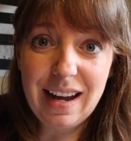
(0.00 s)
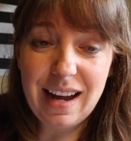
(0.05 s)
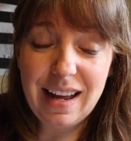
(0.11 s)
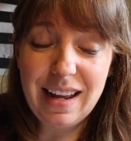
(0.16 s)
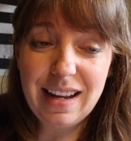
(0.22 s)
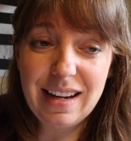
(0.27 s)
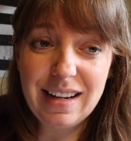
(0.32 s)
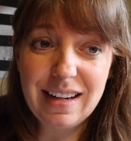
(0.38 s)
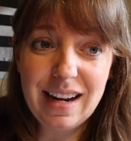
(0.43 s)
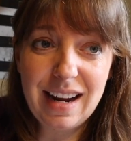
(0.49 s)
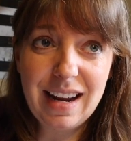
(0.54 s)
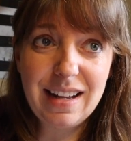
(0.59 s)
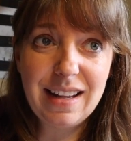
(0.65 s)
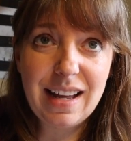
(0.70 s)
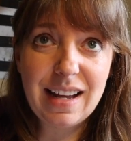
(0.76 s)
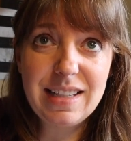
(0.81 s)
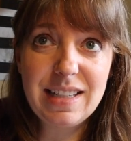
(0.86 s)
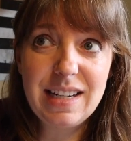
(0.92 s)
And,
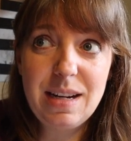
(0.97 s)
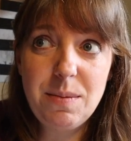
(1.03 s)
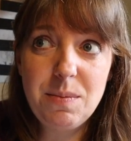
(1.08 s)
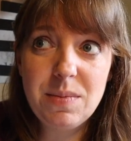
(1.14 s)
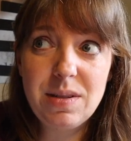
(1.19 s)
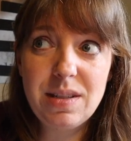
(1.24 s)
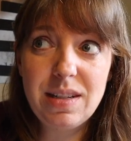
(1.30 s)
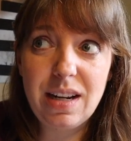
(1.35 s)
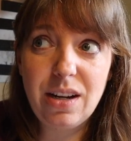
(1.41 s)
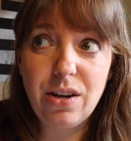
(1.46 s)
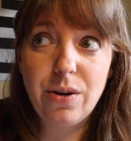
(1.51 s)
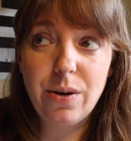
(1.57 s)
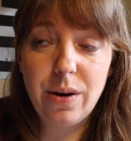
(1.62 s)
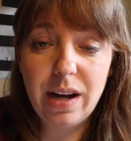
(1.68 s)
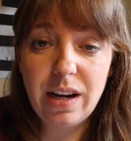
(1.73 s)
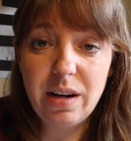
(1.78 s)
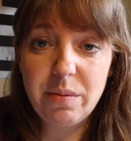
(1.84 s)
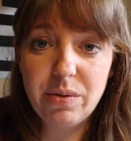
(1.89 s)
and that seems
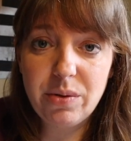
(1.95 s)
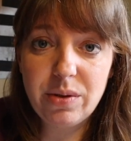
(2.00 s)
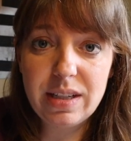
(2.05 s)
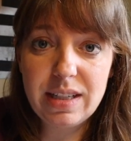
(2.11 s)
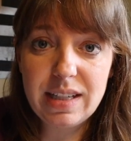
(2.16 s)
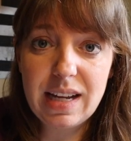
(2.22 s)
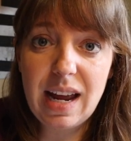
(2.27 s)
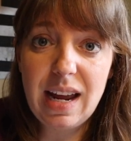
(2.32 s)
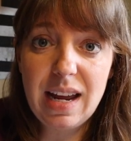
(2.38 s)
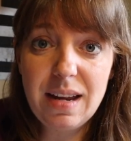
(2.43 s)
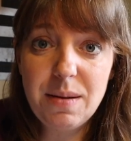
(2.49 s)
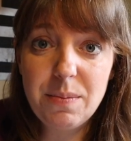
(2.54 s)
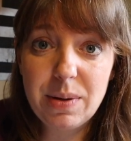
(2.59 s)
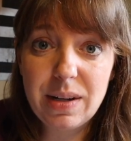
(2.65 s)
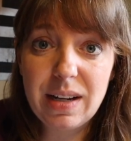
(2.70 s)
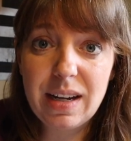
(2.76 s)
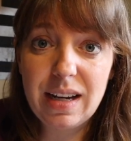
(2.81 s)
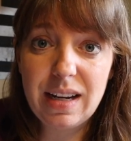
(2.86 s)
incredible to say,
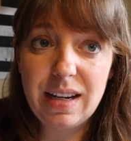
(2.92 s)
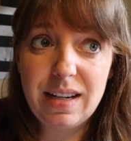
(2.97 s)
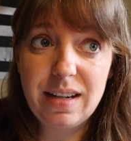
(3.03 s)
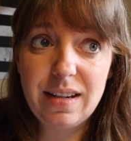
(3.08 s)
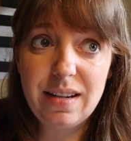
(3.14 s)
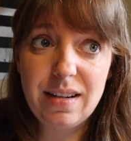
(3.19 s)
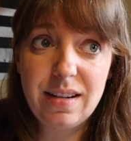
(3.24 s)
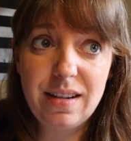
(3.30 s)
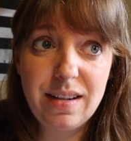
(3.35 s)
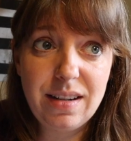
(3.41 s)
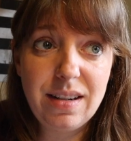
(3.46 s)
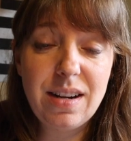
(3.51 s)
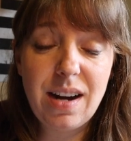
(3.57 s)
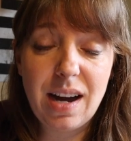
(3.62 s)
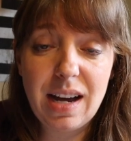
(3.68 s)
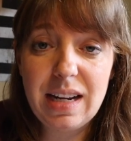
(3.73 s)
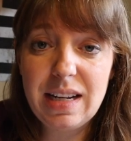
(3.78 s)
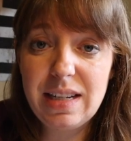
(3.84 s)
but
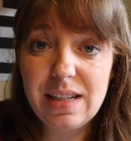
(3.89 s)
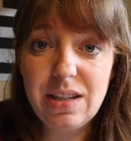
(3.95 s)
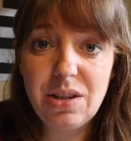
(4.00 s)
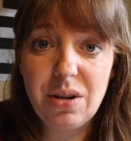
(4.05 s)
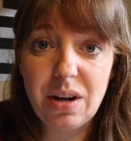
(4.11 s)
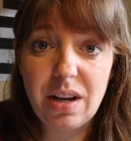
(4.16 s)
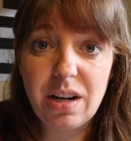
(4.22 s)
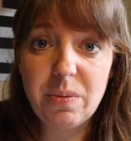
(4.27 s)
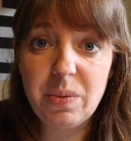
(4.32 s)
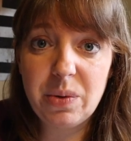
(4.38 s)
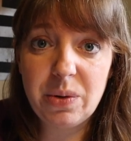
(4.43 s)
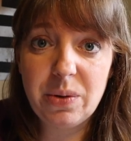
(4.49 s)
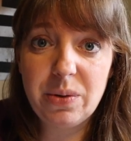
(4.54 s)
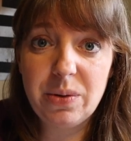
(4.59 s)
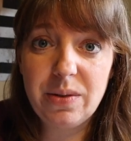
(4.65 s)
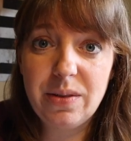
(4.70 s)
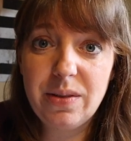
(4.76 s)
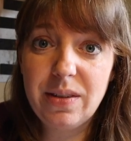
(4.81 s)
God is
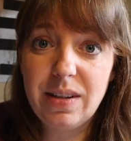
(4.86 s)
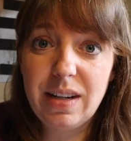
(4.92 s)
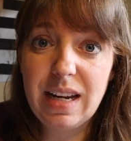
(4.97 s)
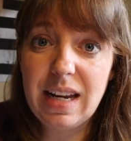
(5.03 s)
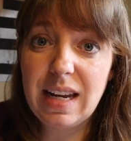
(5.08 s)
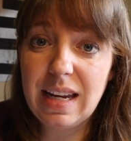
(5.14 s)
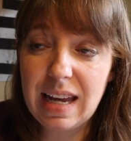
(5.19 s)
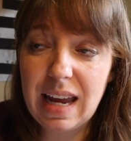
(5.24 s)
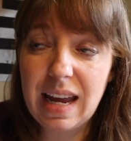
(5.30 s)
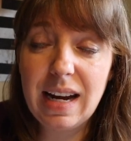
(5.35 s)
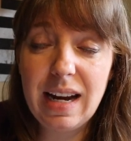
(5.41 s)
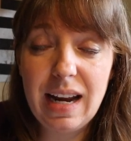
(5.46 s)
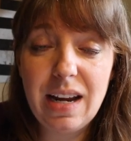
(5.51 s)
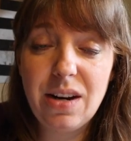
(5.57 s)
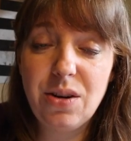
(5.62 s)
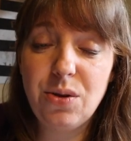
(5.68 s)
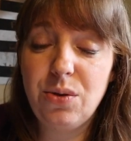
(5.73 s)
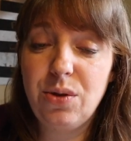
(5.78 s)
incredible. He can
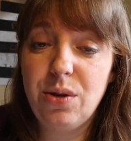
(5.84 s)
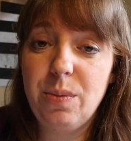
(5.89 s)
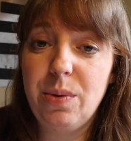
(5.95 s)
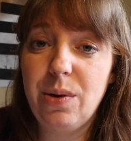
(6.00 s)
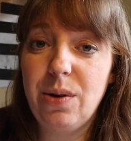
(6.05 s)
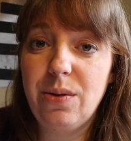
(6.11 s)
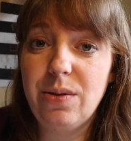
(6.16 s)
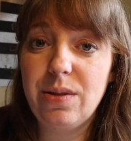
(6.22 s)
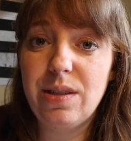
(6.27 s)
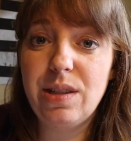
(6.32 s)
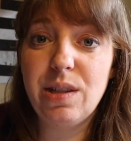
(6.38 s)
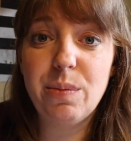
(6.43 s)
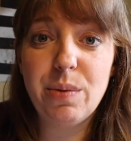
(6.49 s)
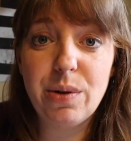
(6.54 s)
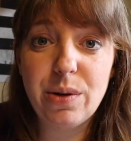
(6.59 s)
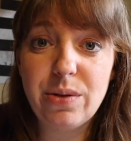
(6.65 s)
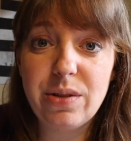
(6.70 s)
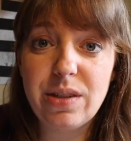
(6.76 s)
handle your burdens,
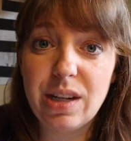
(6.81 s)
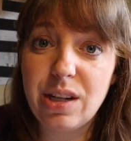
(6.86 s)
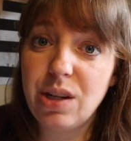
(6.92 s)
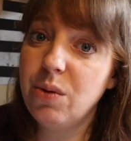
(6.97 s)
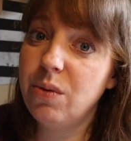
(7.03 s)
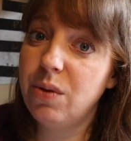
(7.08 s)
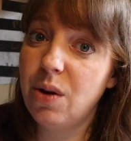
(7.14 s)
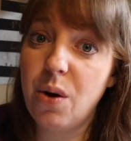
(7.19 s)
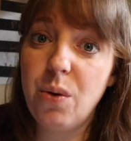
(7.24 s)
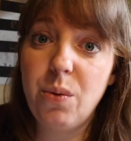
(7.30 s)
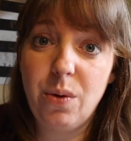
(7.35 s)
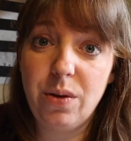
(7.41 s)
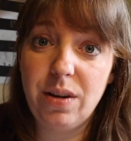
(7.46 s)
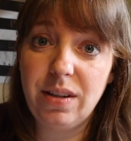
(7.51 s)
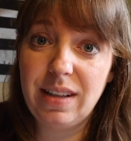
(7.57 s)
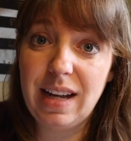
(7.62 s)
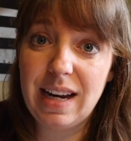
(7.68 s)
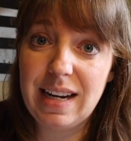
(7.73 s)
the burdens that you don't
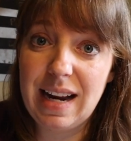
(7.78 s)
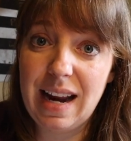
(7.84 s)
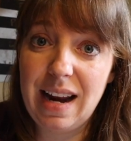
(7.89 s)
want to lay